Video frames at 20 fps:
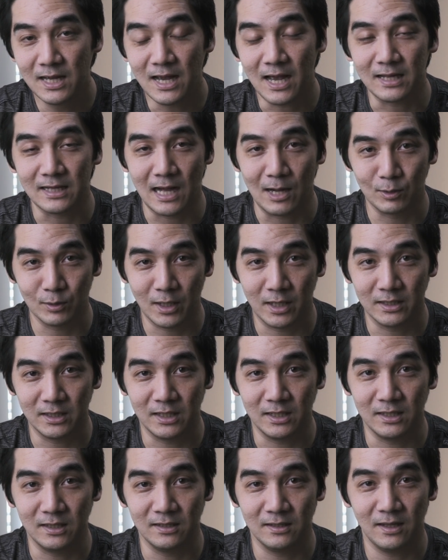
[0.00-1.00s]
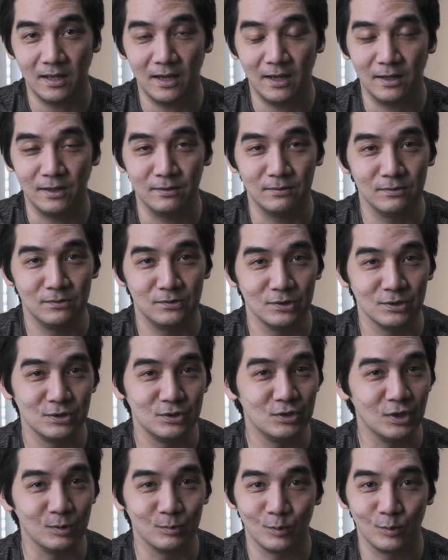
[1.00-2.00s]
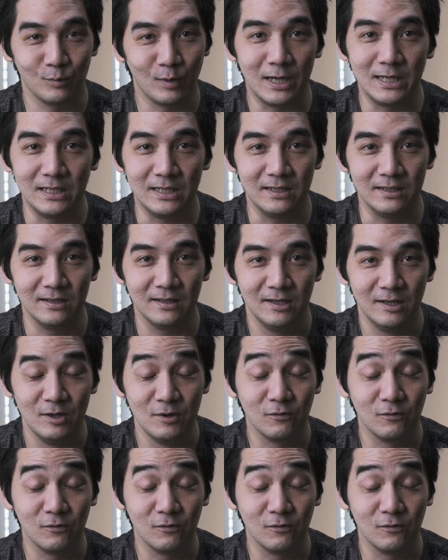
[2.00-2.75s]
and outlining and just general writing